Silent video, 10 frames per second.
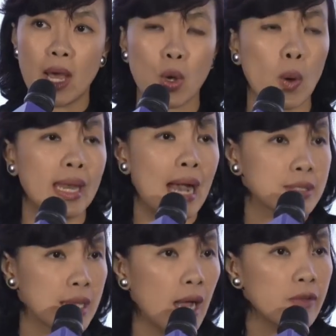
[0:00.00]
going
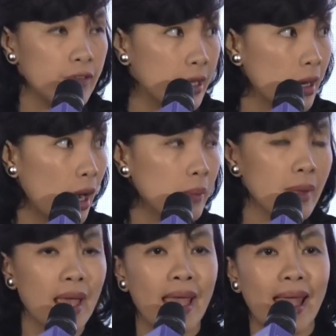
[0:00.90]
outside of Vietnam.
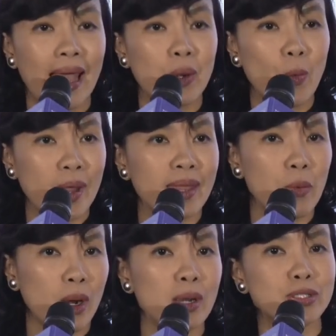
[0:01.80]
And when they
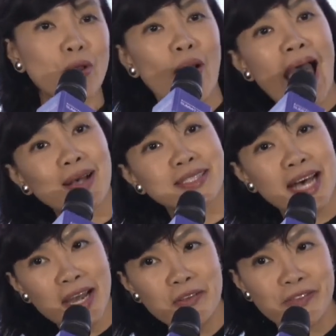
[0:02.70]
wanted to go
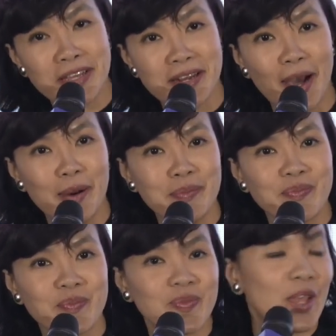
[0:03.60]
outside of Vietnam,
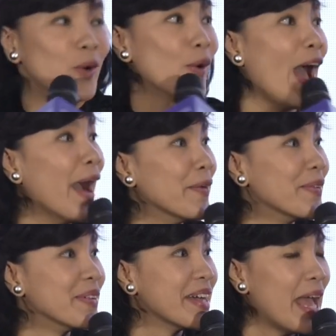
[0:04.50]
they don't know how.
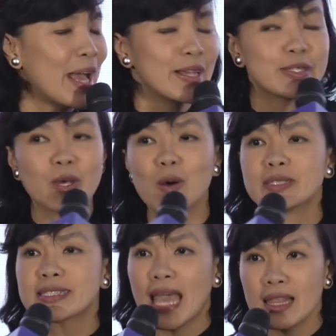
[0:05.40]
So
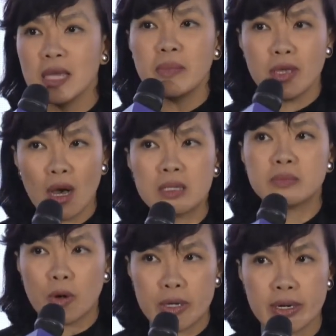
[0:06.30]
scaling beyond
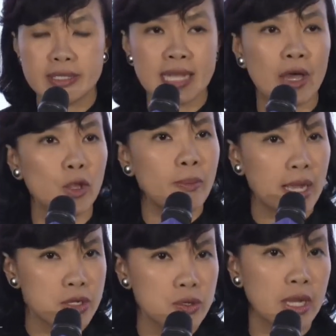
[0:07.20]
borders, how you
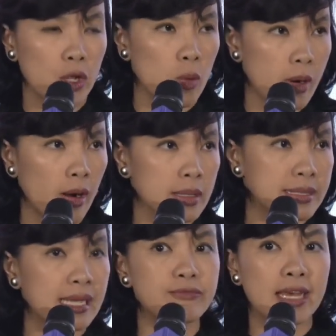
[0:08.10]
make sure that your products
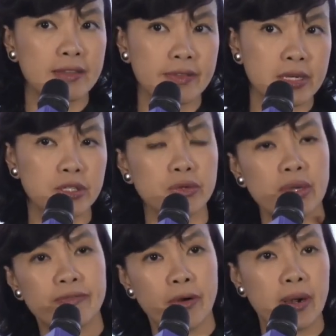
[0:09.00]
stay relevant to
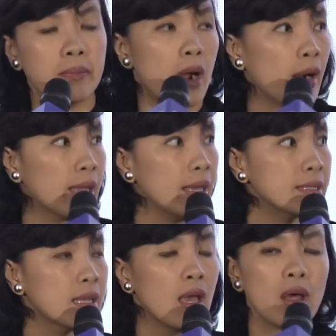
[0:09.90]
foreign
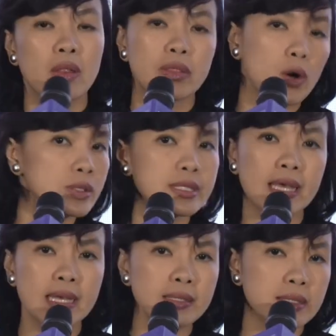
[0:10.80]
markets, those
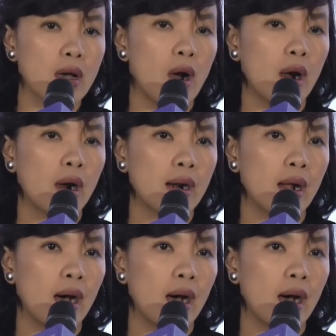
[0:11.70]
things are